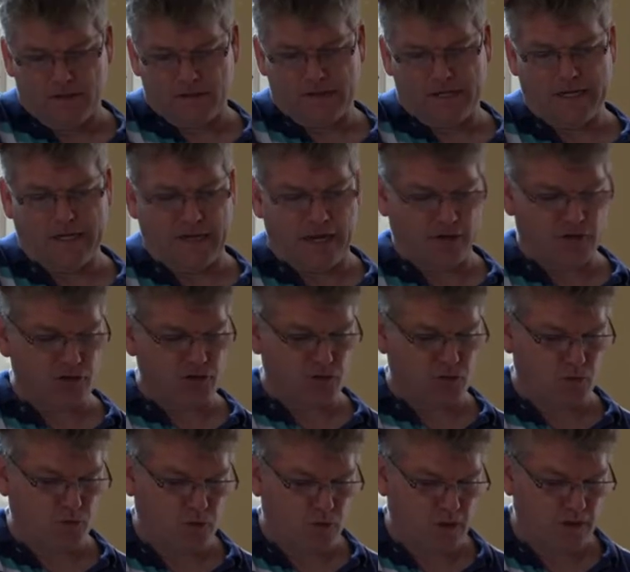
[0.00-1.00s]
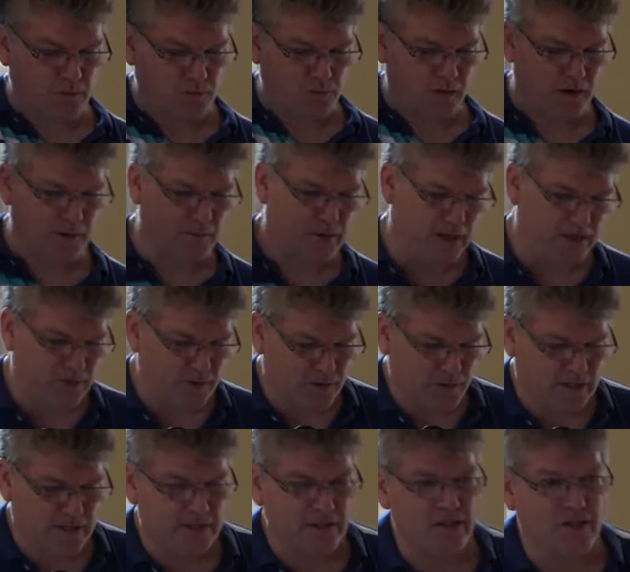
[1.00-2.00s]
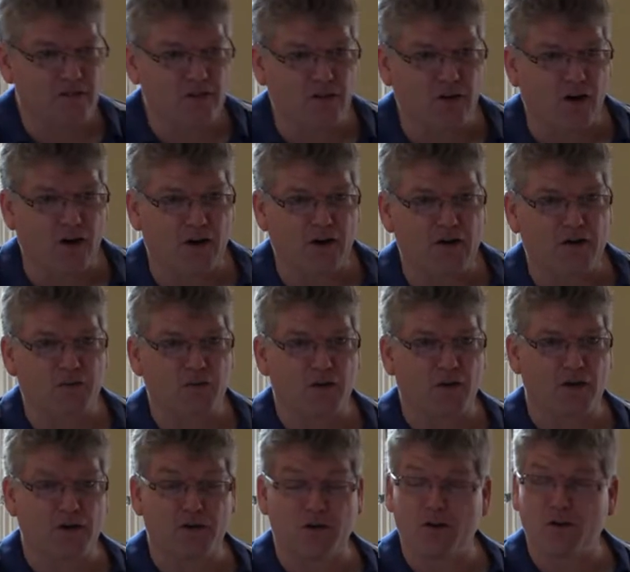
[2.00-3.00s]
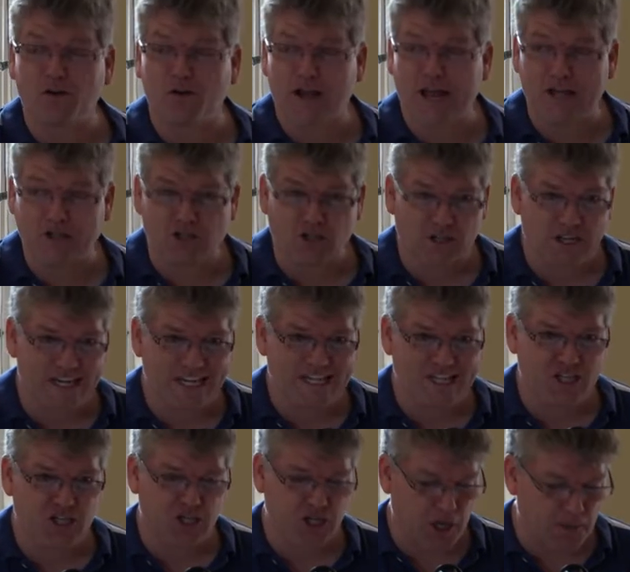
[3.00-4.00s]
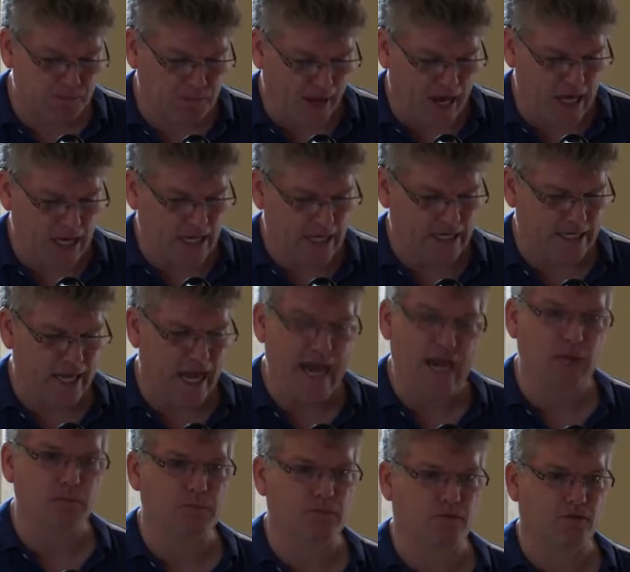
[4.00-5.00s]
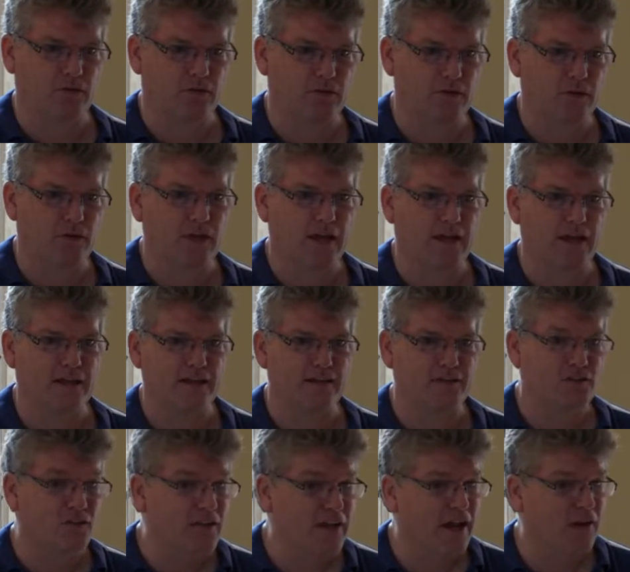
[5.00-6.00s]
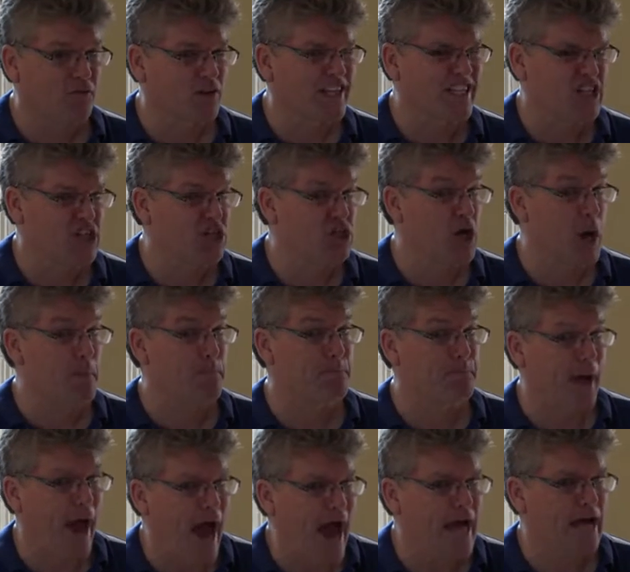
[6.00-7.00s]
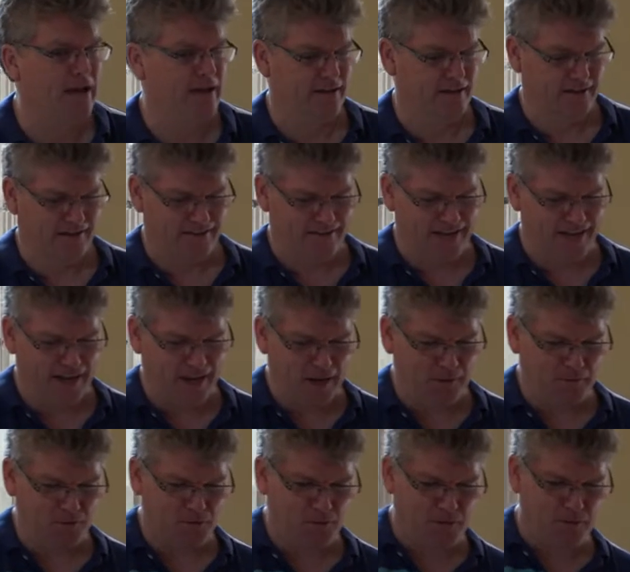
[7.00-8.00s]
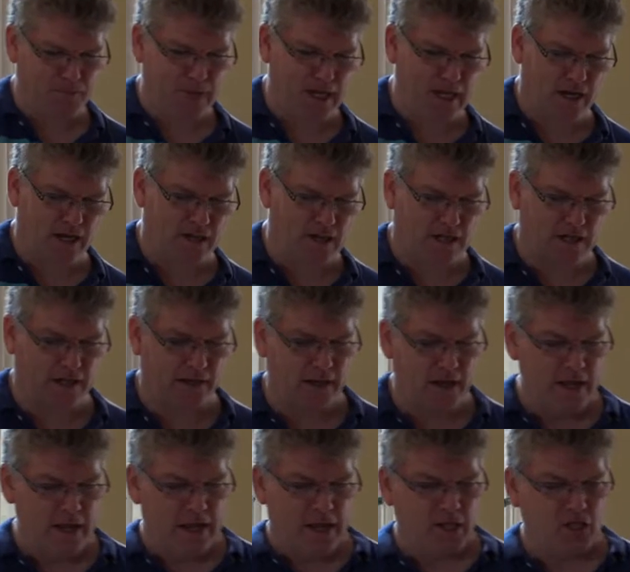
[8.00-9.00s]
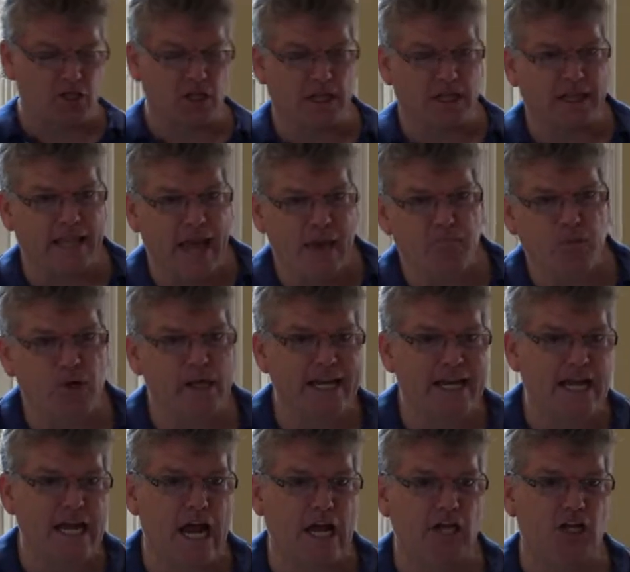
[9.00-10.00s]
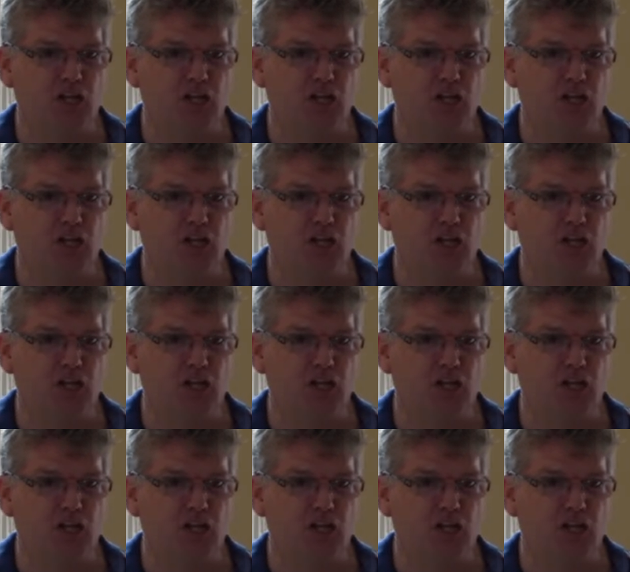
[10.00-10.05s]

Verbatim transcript: teenagers would. What am I doing? These are what are known as ship names. Okay, listen carefully. Ship names with a P on the end. Celebrity